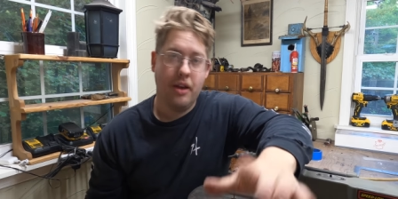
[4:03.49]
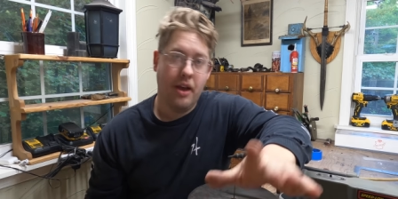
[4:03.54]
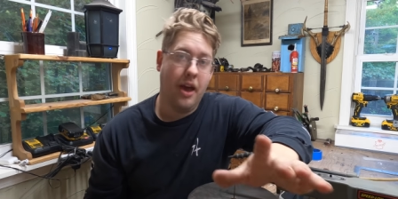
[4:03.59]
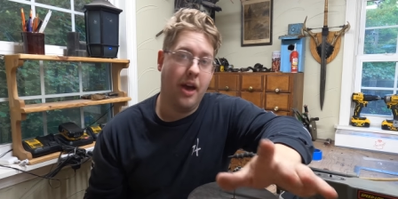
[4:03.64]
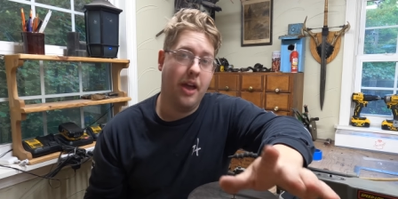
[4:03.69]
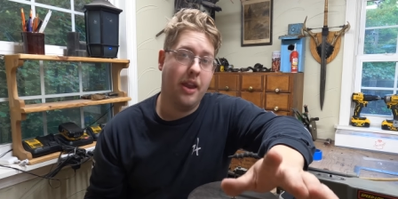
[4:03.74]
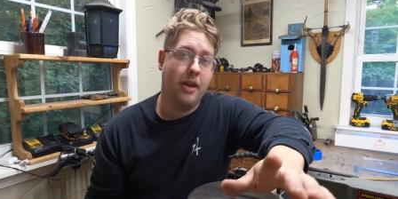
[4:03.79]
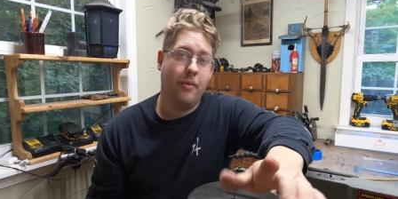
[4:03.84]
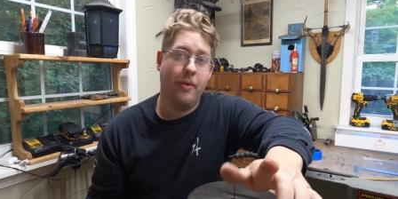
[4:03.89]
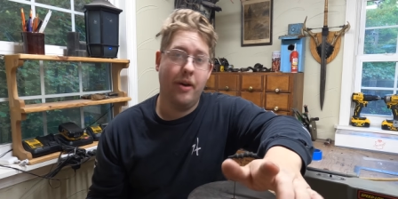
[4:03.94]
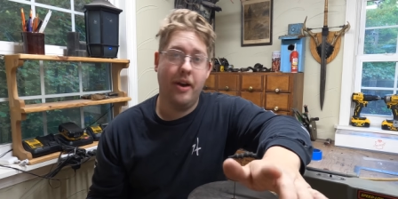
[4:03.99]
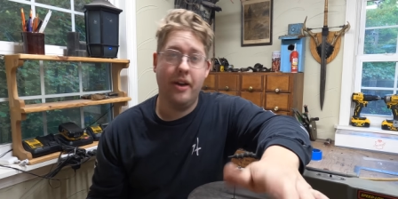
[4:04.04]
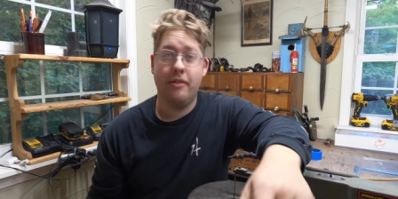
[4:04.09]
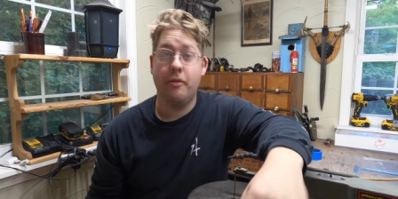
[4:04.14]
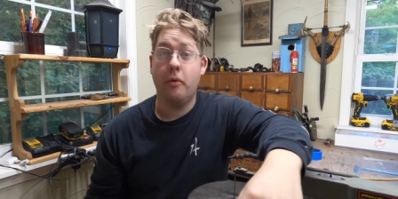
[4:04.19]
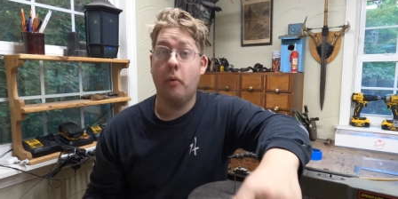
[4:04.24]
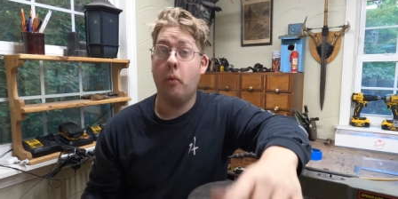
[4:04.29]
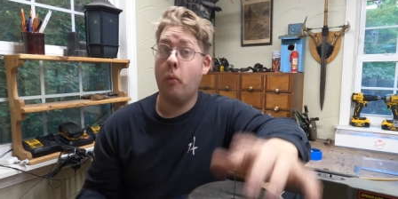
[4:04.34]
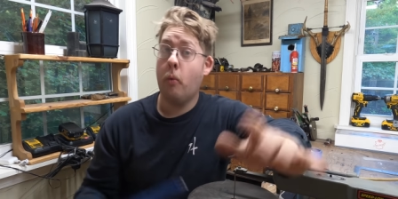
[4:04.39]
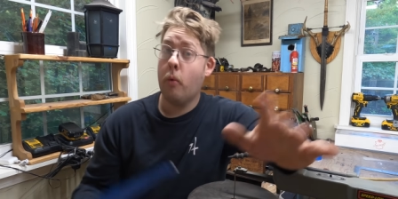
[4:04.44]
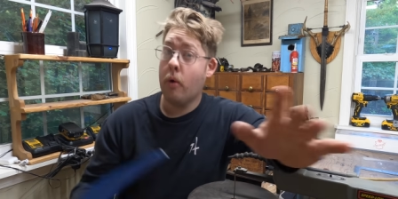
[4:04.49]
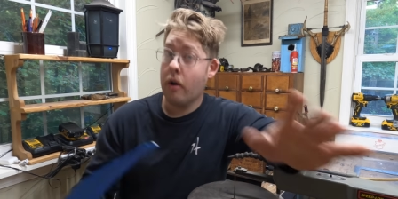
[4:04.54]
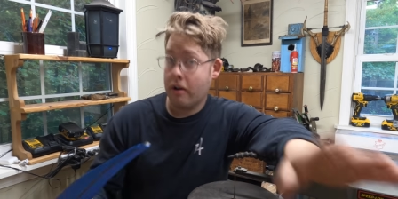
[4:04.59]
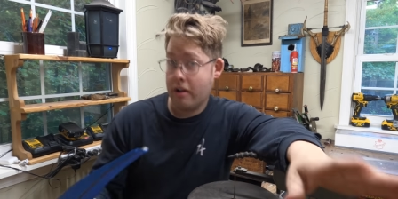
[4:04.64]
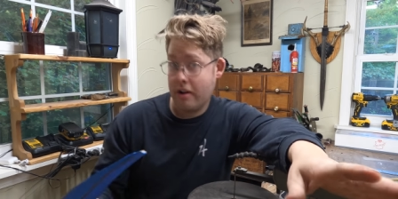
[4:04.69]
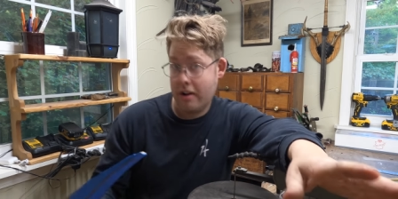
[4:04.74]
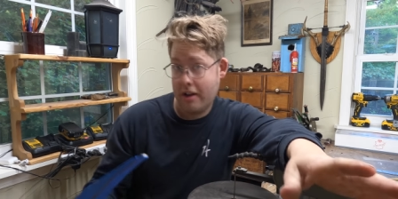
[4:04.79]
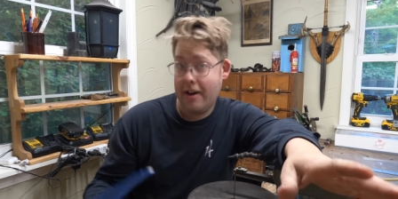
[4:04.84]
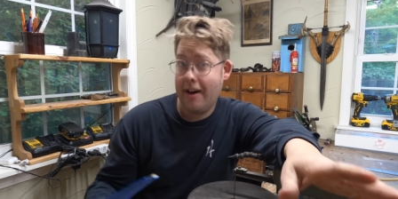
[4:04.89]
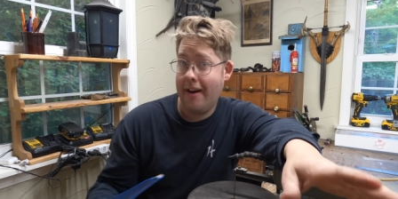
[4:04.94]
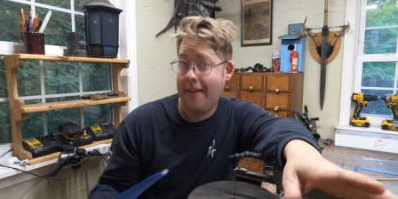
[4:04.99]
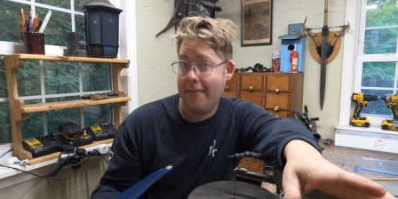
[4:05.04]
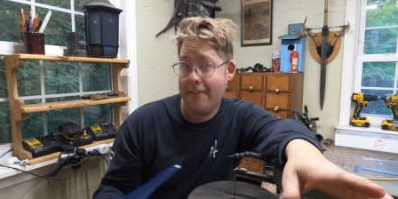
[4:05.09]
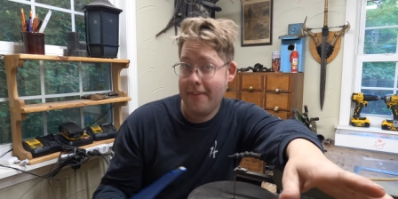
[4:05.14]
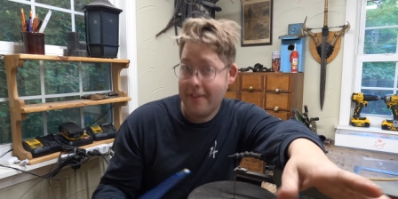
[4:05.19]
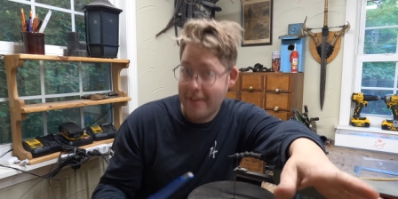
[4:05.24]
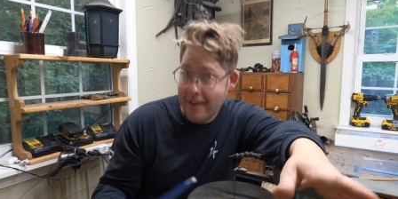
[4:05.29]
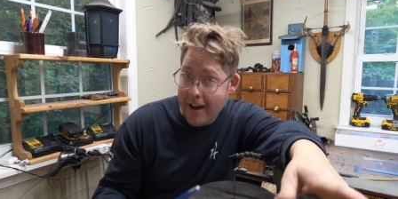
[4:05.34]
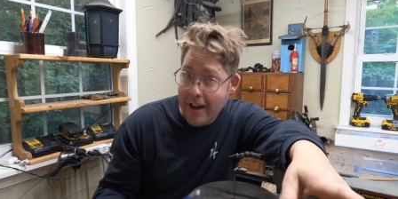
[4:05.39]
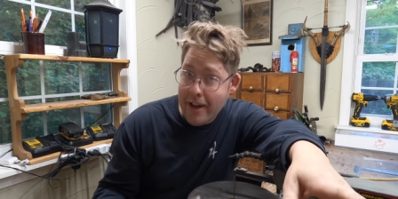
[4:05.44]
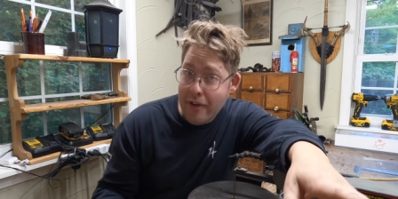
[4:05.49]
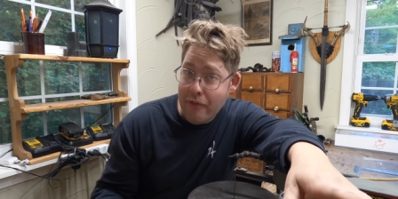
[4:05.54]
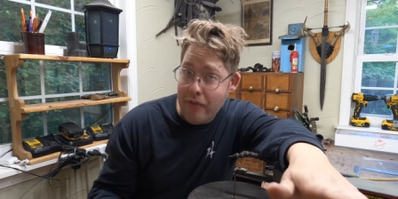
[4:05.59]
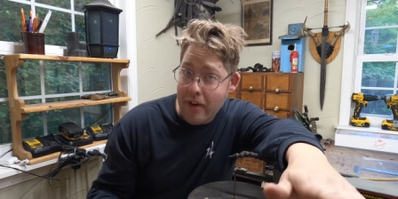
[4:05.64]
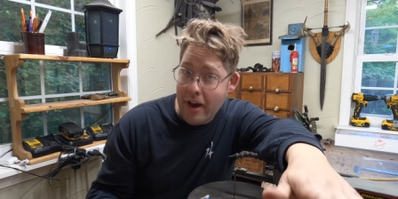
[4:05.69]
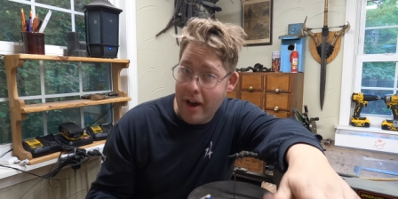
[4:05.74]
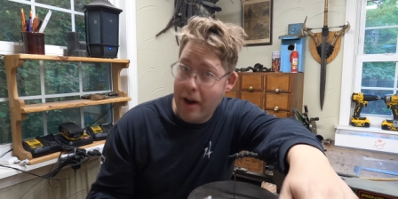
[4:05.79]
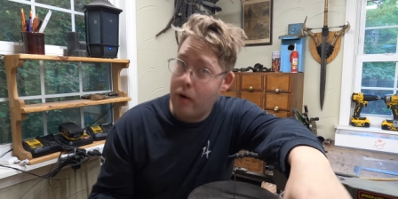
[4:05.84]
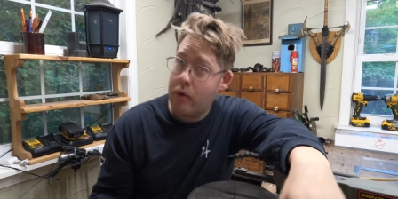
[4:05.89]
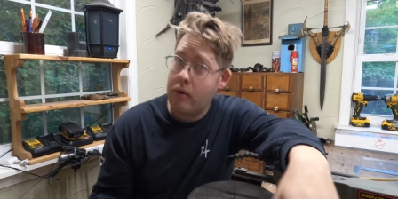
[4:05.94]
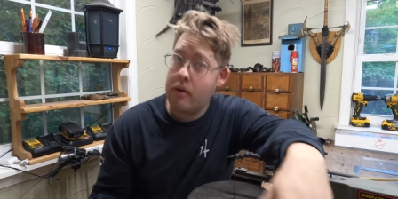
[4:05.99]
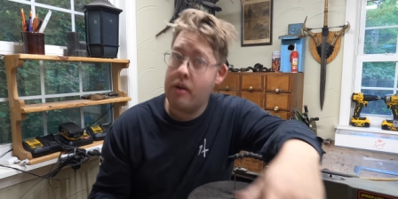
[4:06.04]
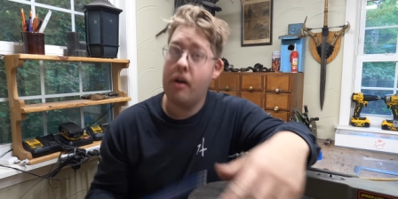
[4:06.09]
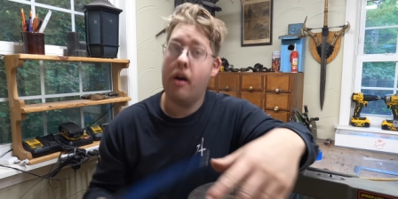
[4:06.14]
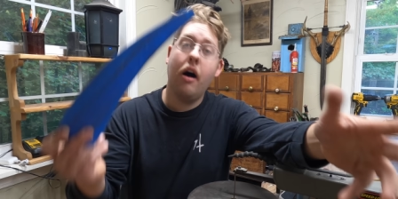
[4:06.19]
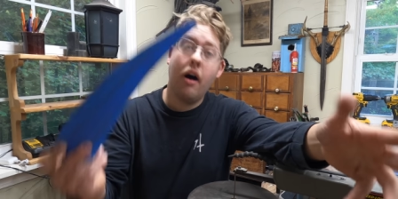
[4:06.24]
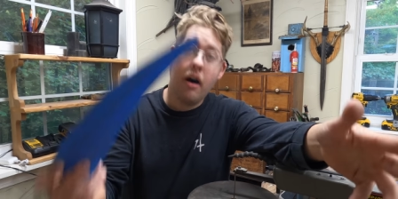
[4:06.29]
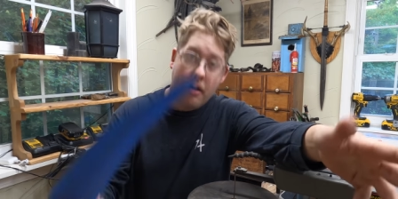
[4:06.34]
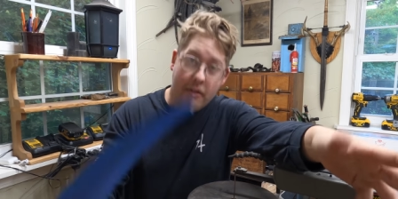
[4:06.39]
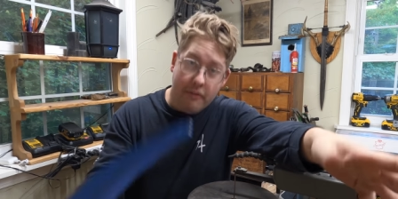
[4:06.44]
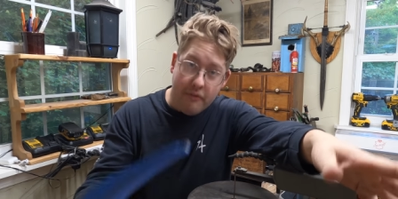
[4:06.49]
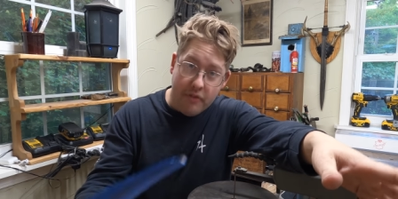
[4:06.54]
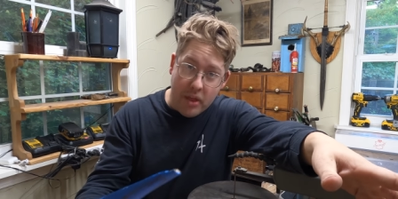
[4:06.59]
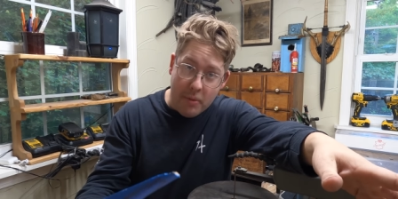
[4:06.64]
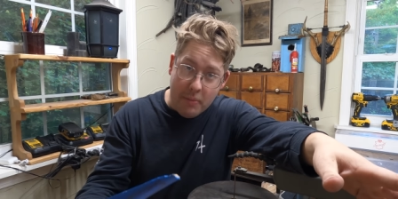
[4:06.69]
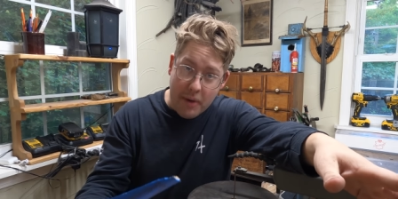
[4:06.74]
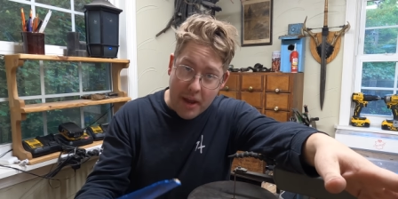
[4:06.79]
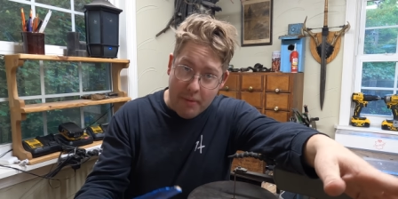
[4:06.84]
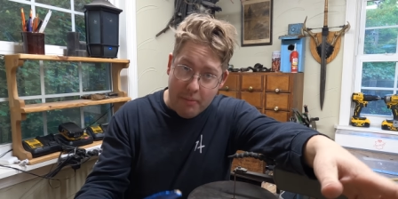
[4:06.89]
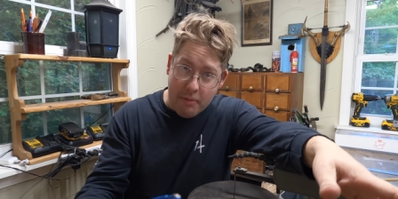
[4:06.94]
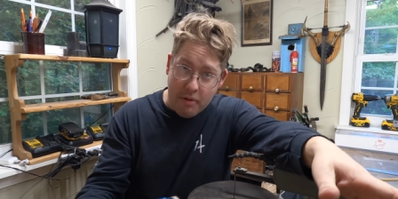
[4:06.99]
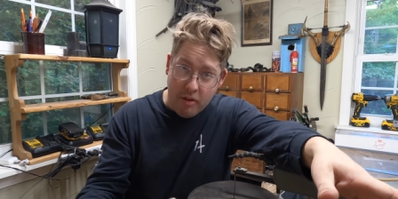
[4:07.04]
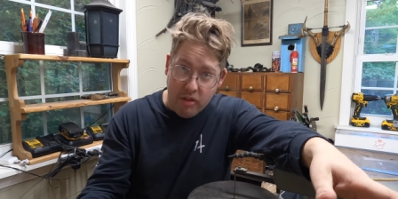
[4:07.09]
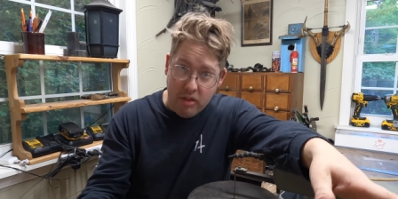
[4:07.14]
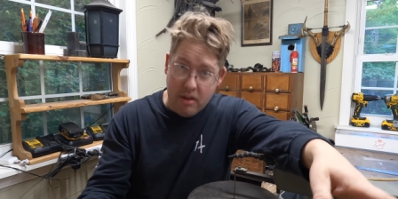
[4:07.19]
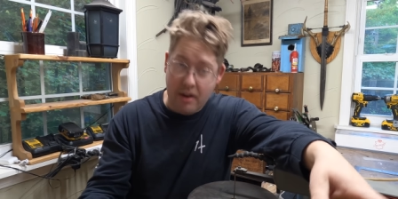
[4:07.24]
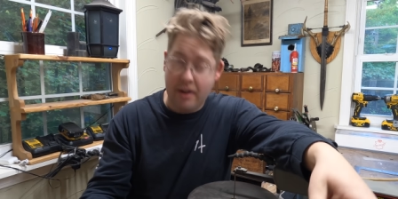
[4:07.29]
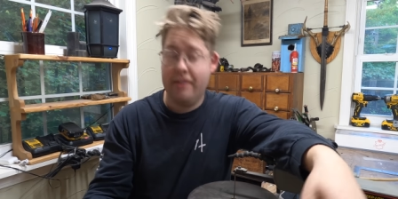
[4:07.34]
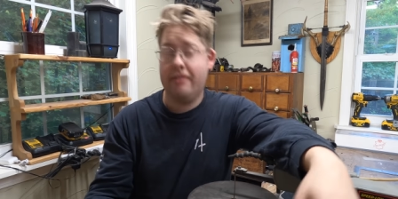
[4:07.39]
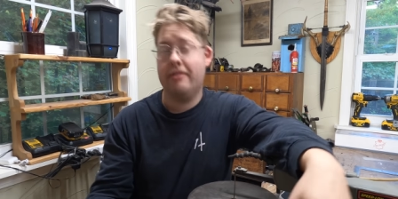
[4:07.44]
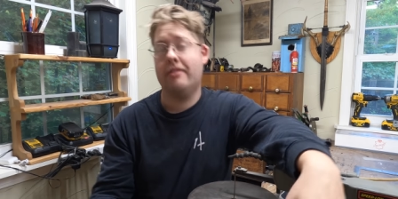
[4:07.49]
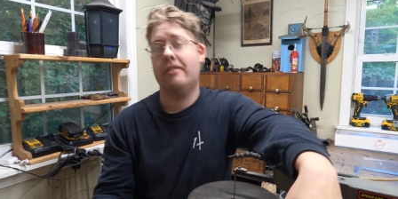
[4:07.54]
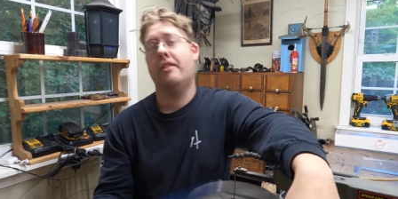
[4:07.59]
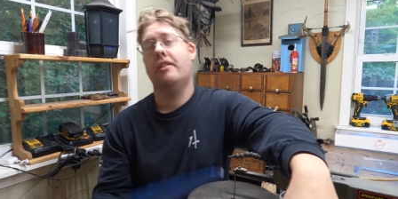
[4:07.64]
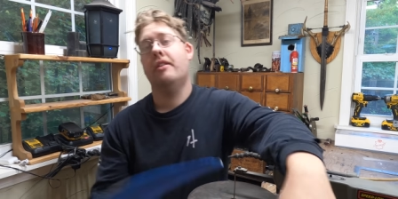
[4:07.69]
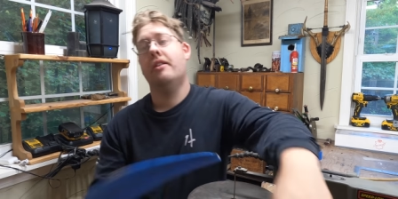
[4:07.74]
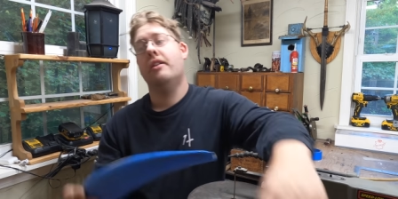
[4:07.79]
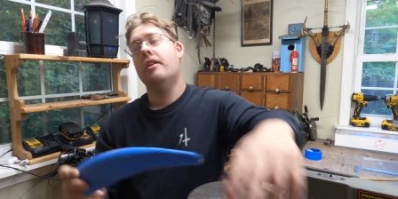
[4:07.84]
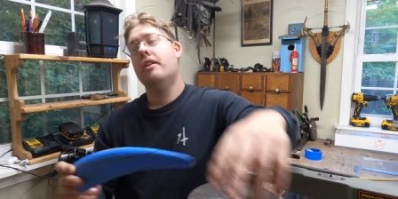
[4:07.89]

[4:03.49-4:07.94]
Anyways, we're gonna cut the knife out of the mammoth tusk.